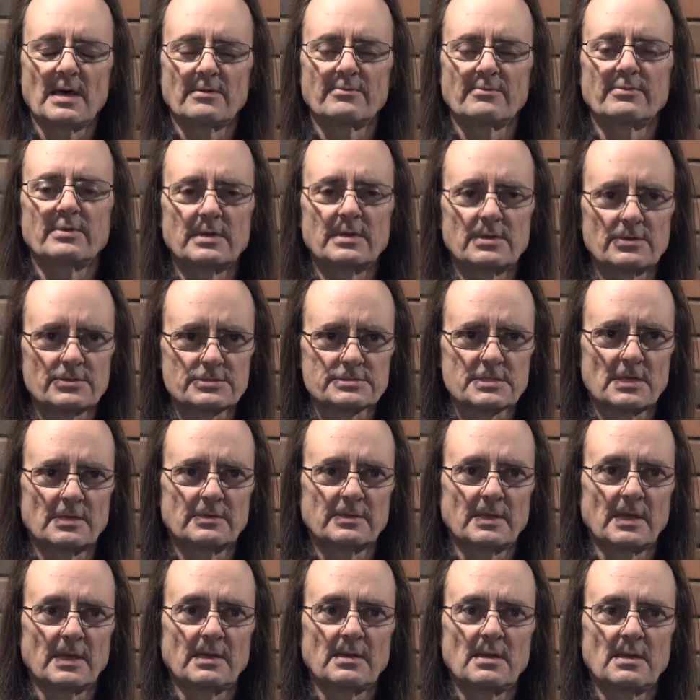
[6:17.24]
of videos on
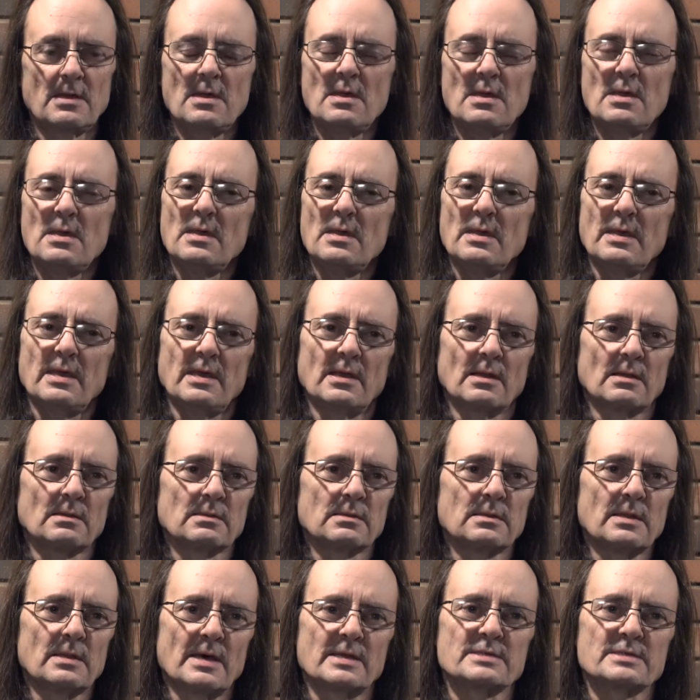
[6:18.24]
that and a
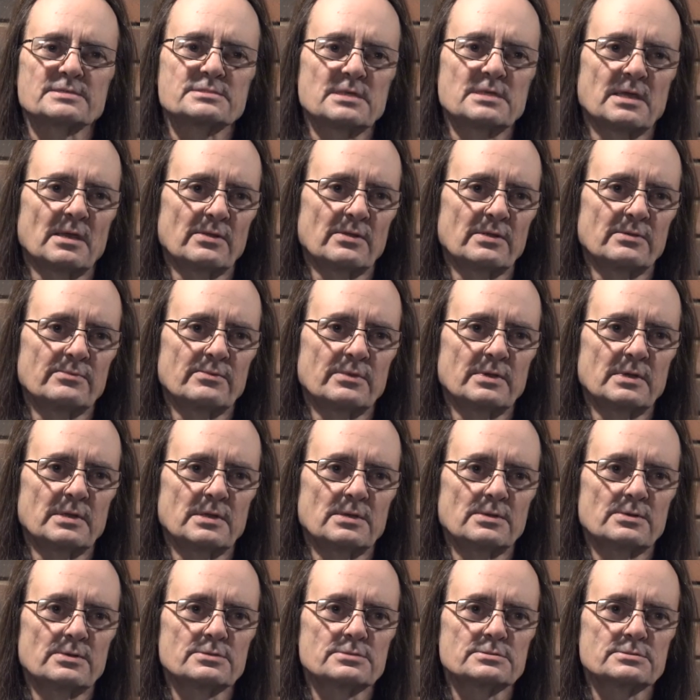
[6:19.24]
lot of sailing
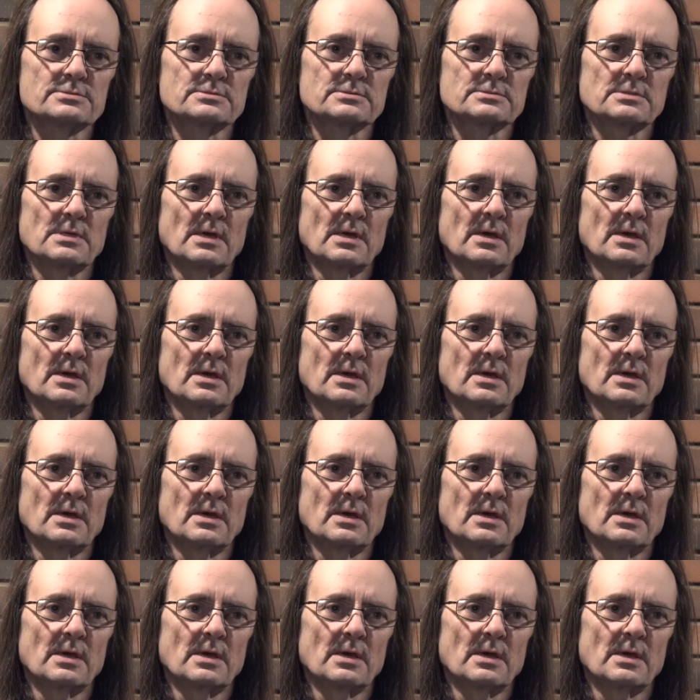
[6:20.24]
videos.